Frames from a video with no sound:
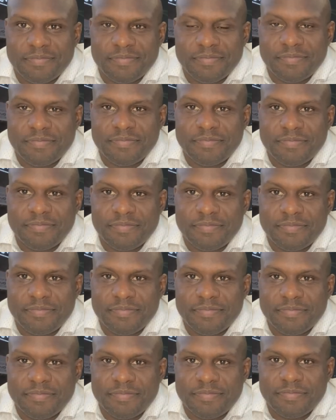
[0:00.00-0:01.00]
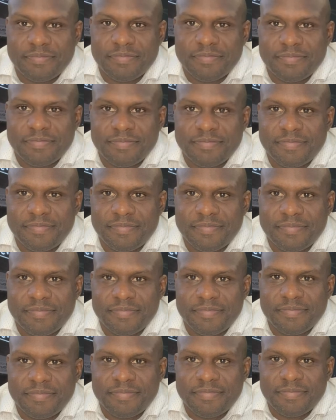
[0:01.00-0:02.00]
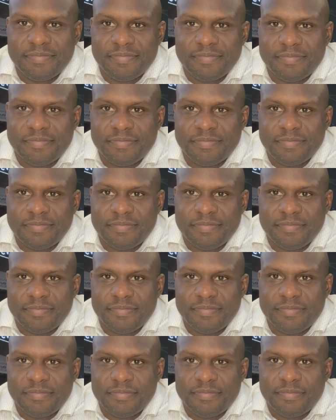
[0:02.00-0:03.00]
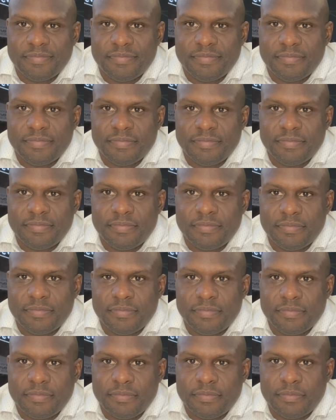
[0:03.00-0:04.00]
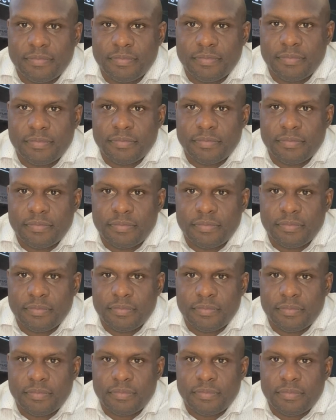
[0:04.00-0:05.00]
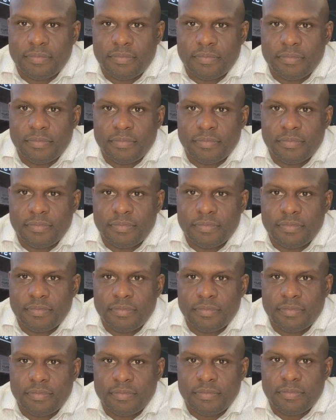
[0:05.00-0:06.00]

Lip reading: No words are spoken by the person on screen.